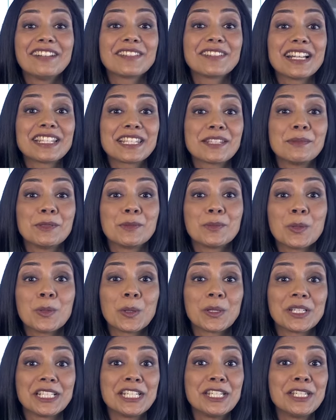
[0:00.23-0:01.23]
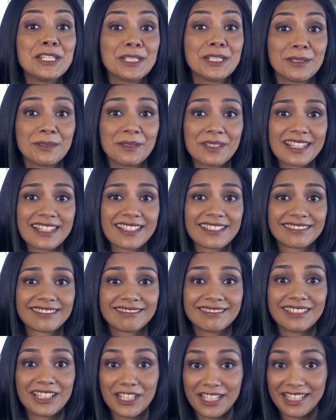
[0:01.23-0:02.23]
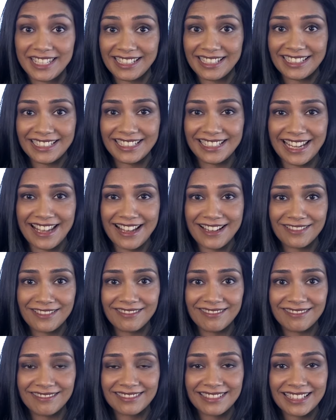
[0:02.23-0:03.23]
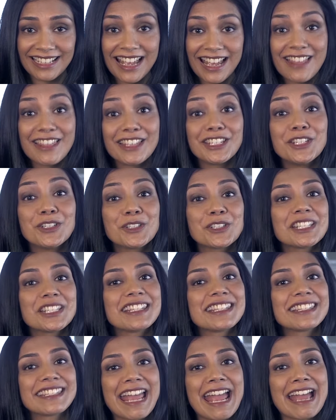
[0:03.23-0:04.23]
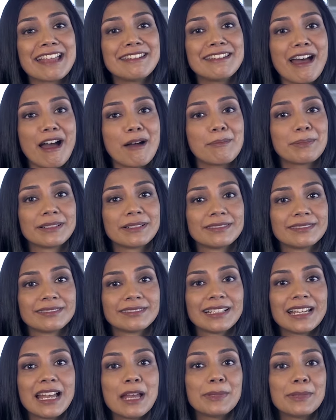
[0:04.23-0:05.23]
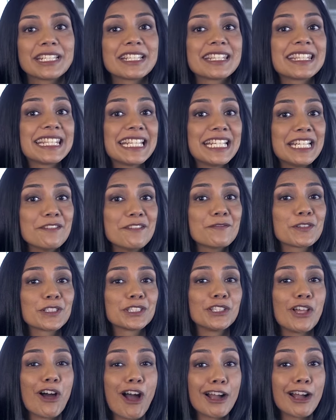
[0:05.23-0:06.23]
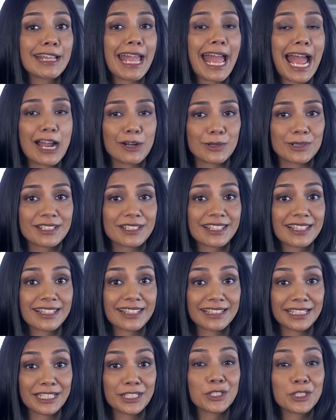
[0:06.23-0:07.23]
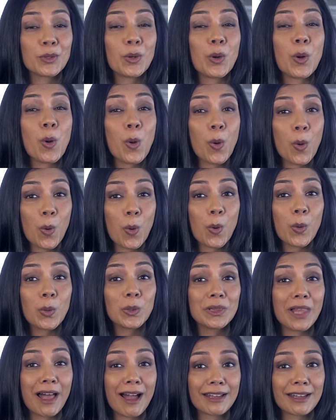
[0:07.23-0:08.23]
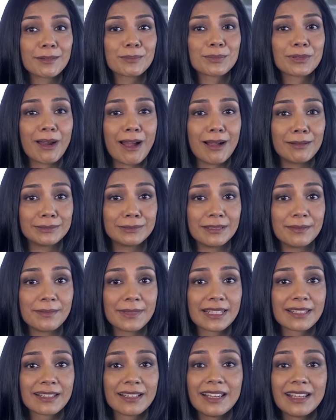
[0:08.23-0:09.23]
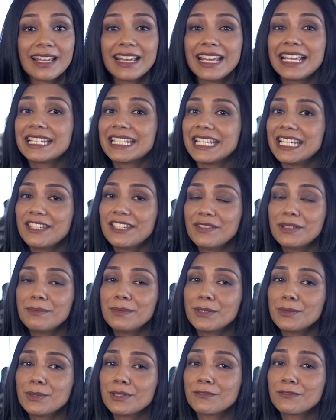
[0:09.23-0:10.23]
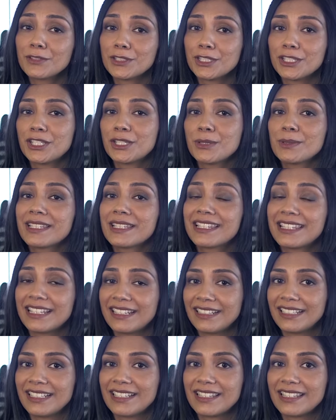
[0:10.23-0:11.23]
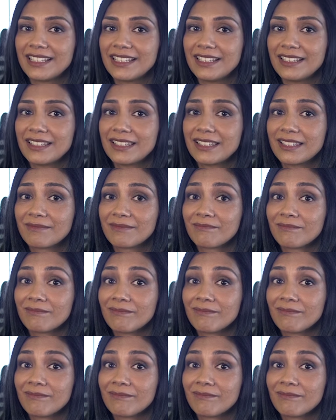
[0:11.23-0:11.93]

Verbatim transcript: I've got some important news. Are you sitting down? Then you should stand up. Because sitting for long hours is linked to a whole lot of problems. It's even been referred to as sitting disease.